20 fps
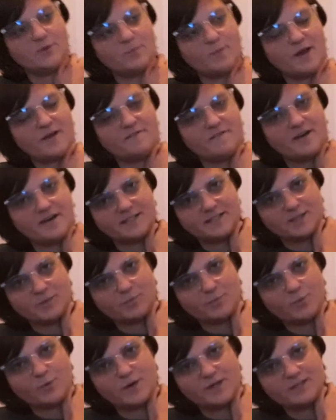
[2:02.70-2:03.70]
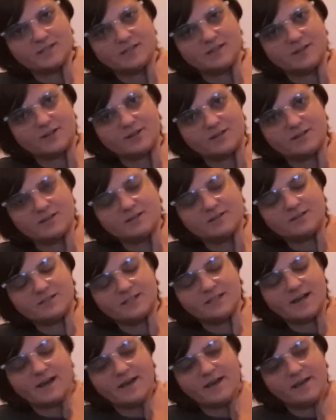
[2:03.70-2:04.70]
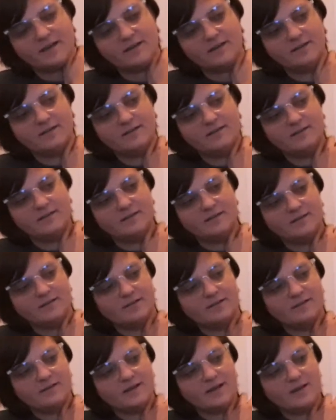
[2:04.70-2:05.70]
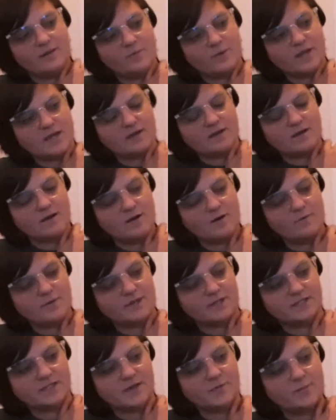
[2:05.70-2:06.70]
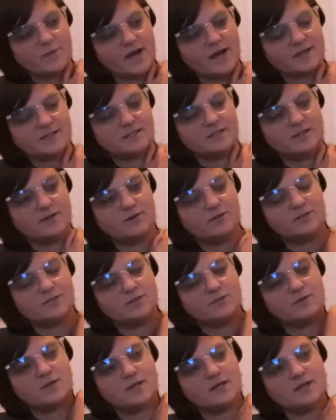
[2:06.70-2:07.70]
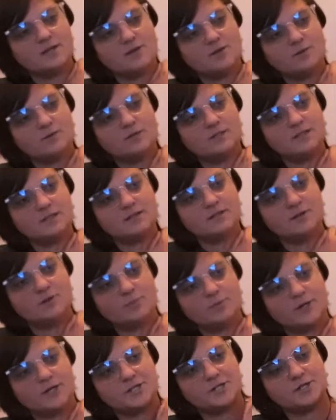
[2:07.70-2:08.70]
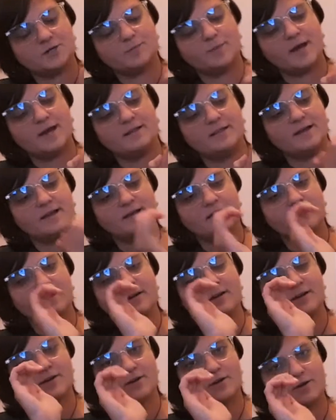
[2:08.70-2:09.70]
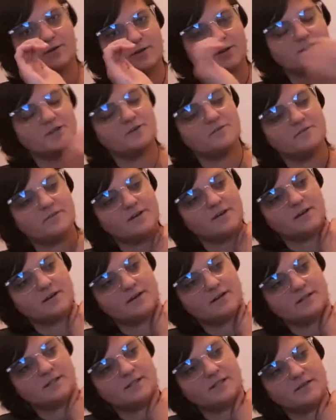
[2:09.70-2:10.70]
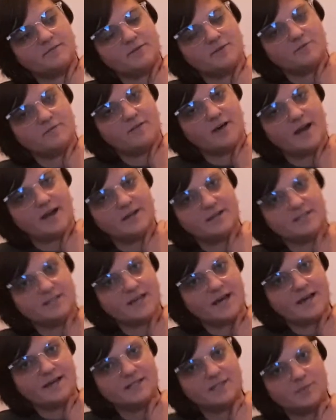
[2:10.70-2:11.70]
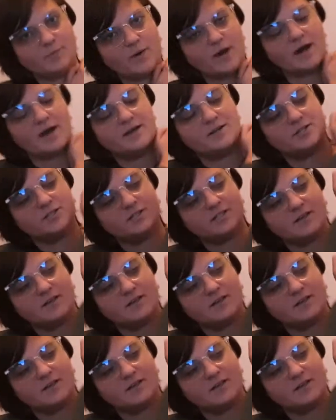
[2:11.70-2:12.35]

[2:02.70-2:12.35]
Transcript: might find some points that are a little tight, and we can always come back to those. You can use a little pressure by like curling your fingers if you find a tight spot and just